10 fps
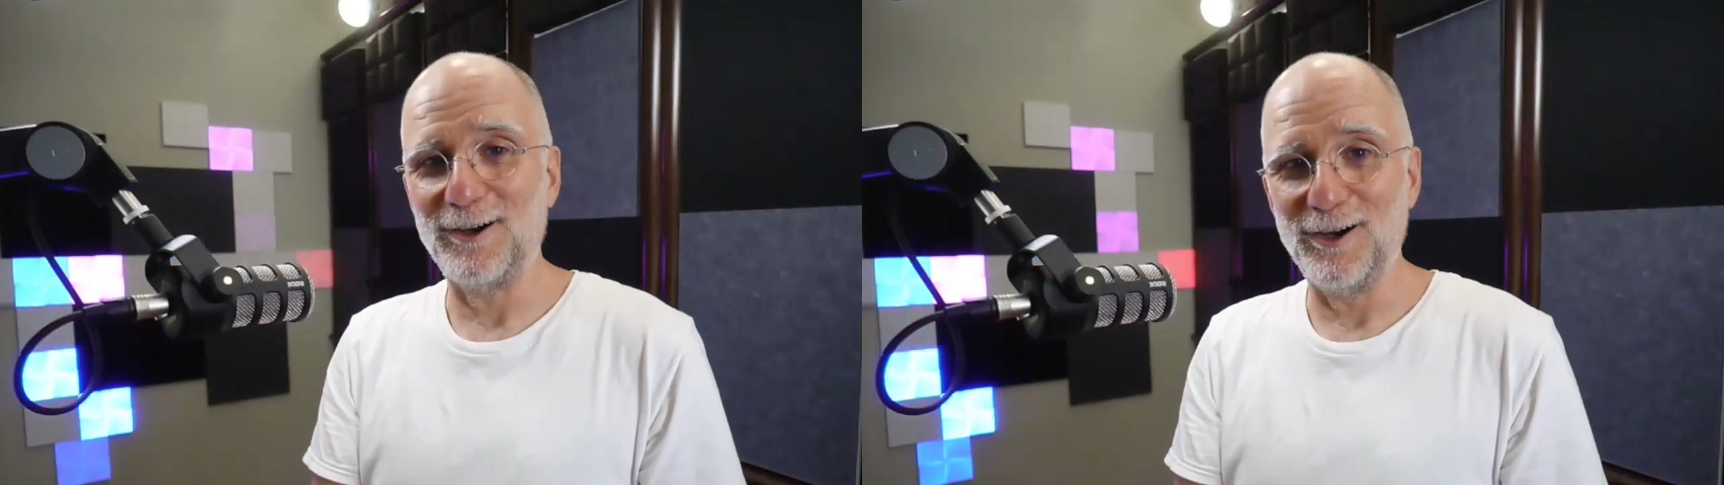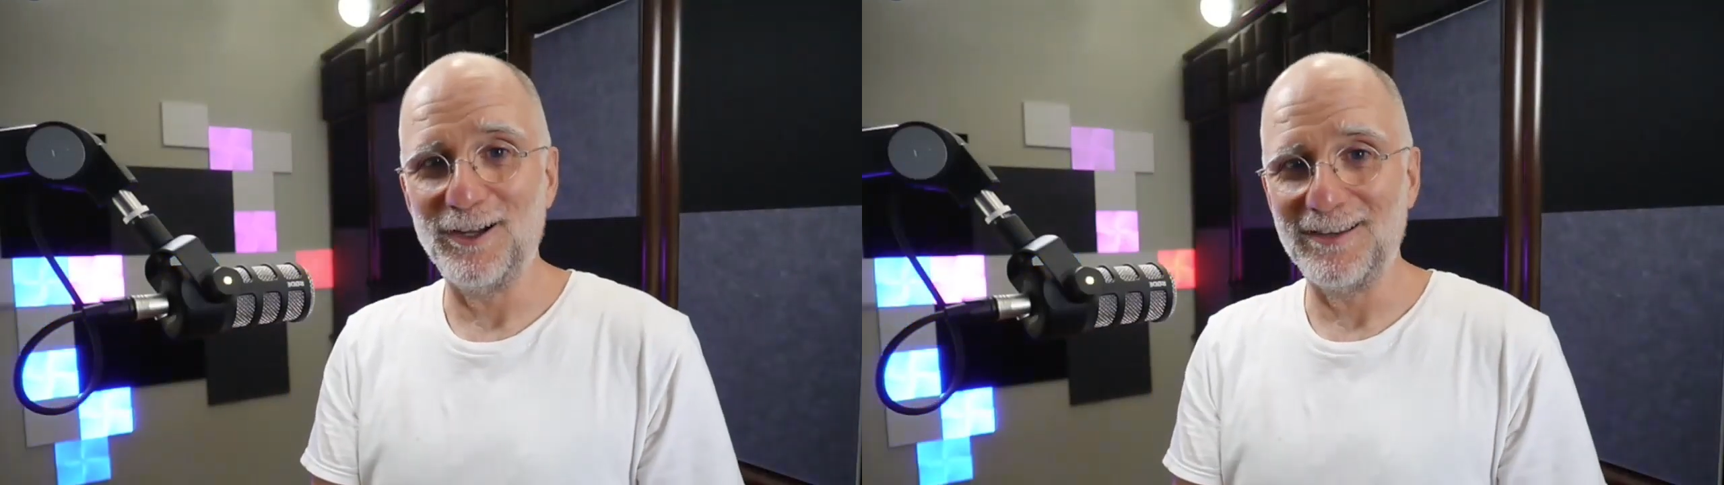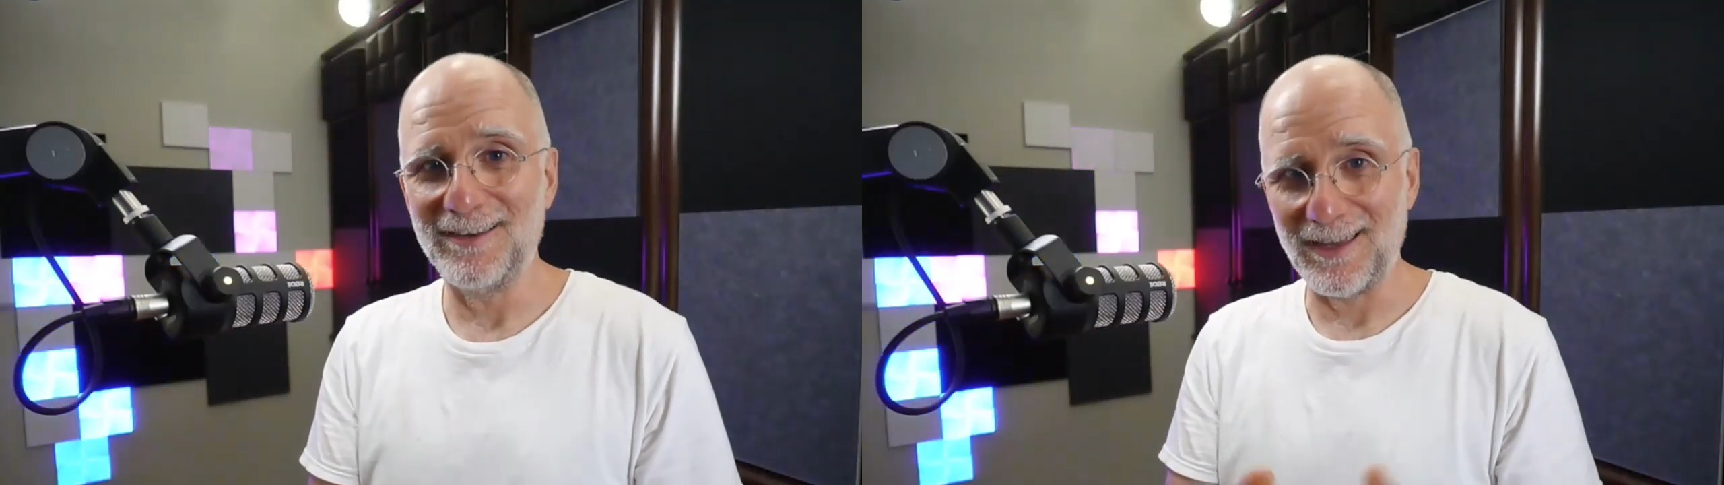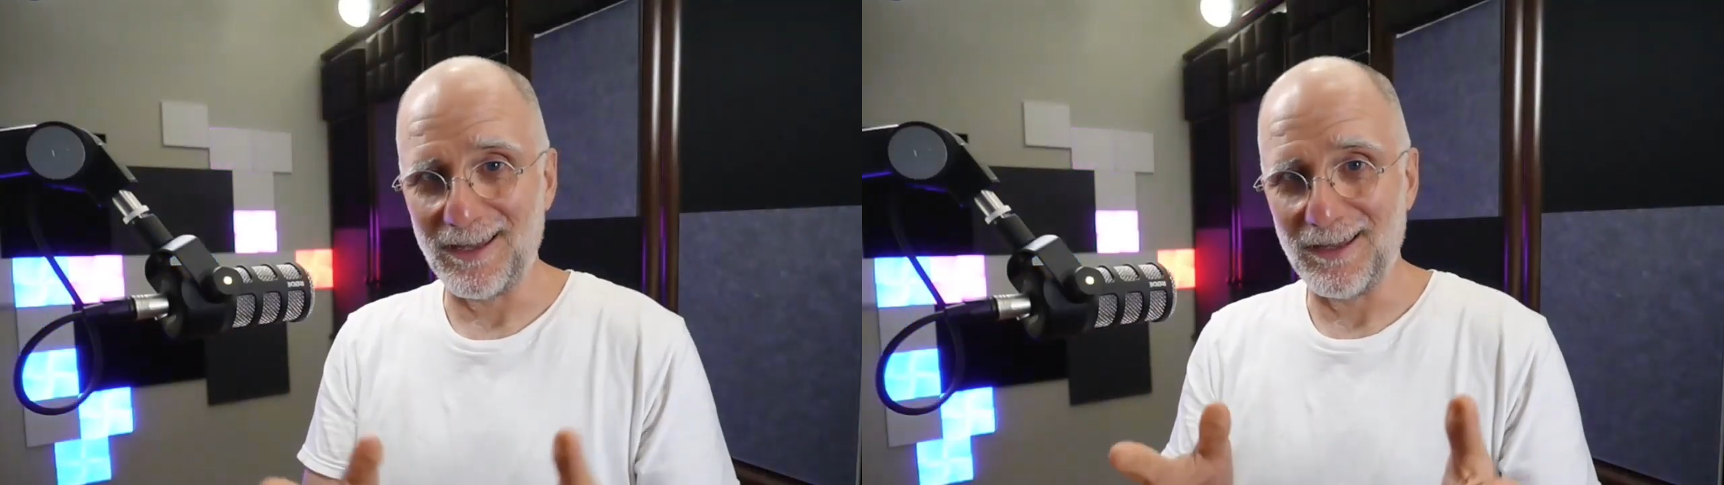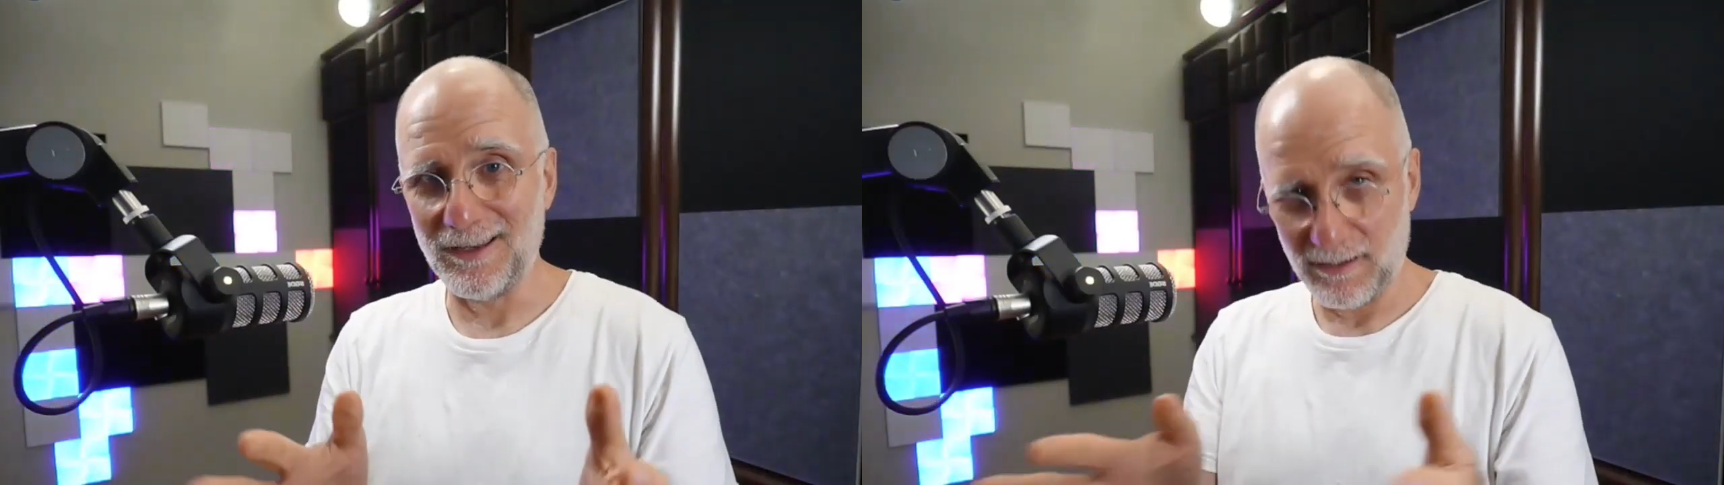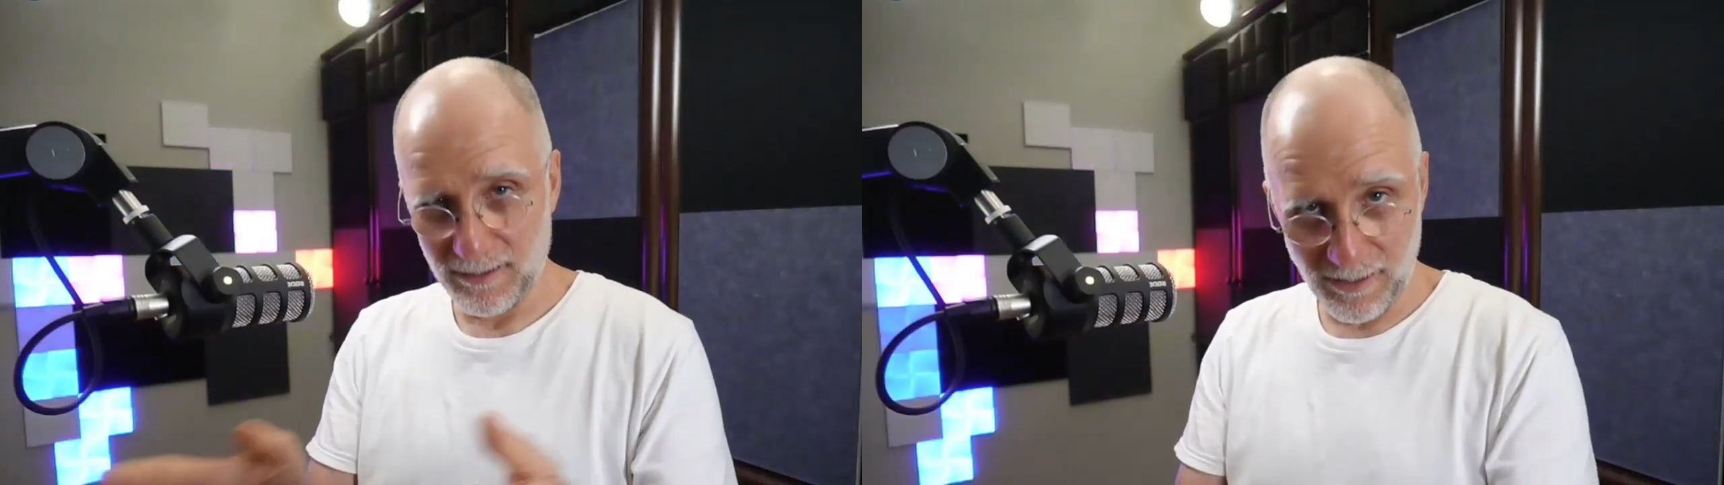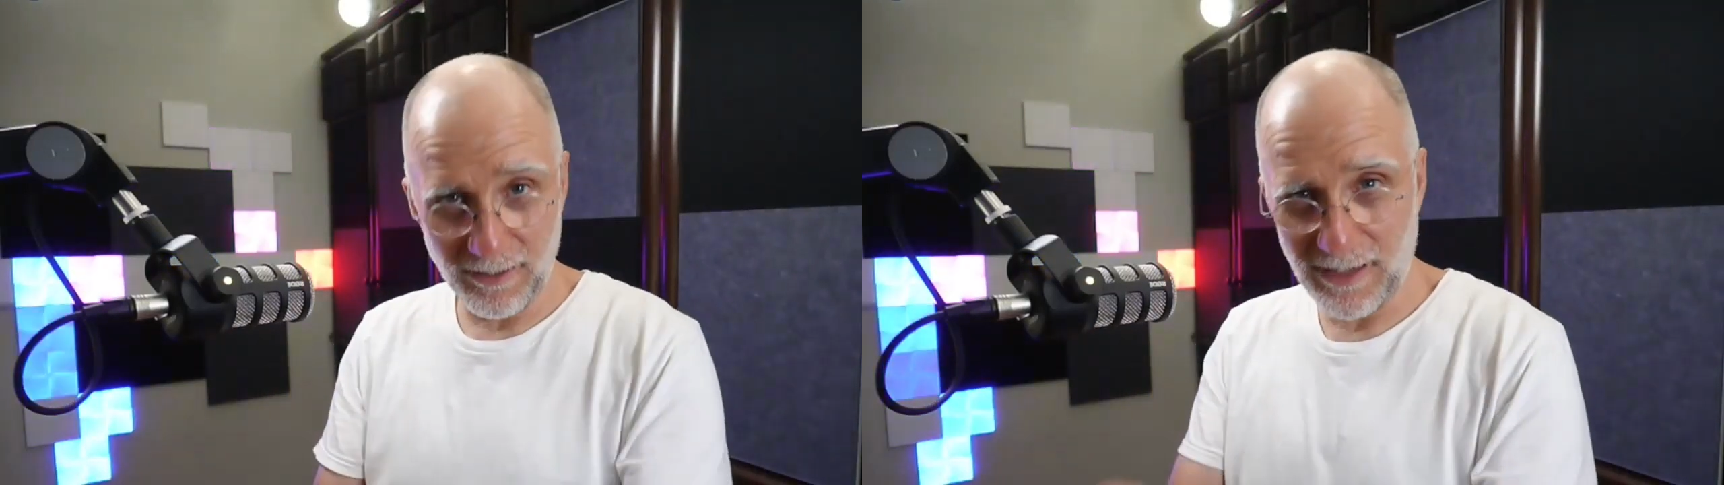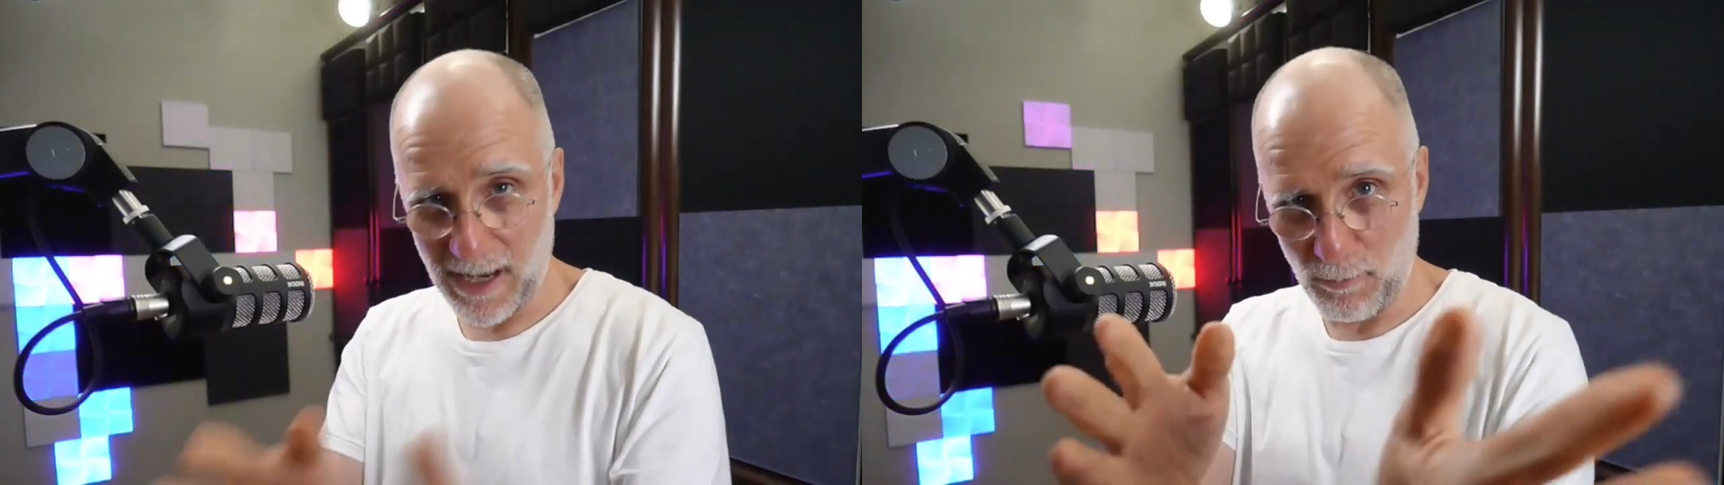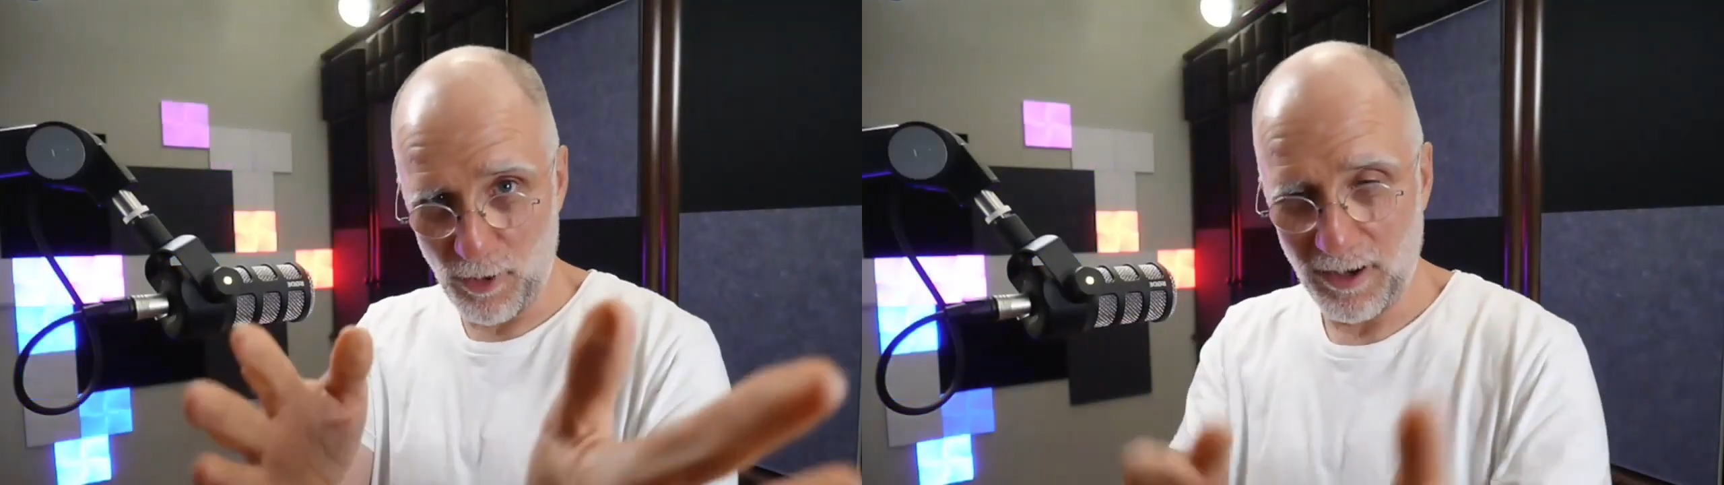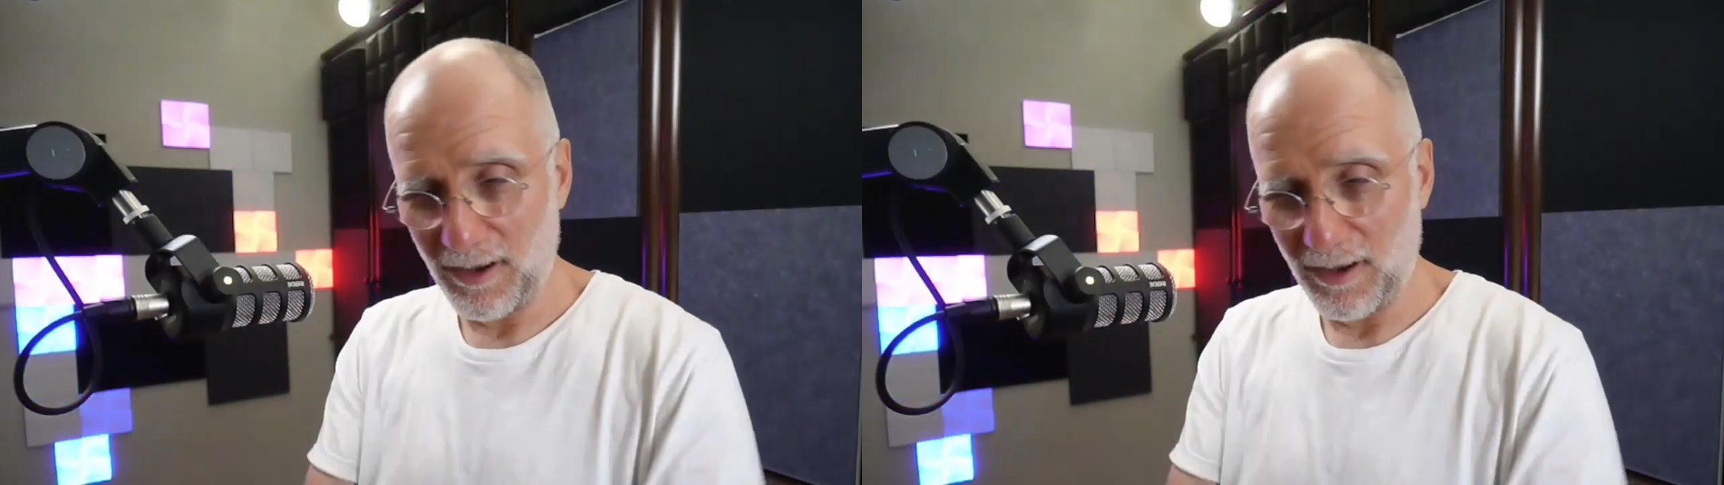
on this camera.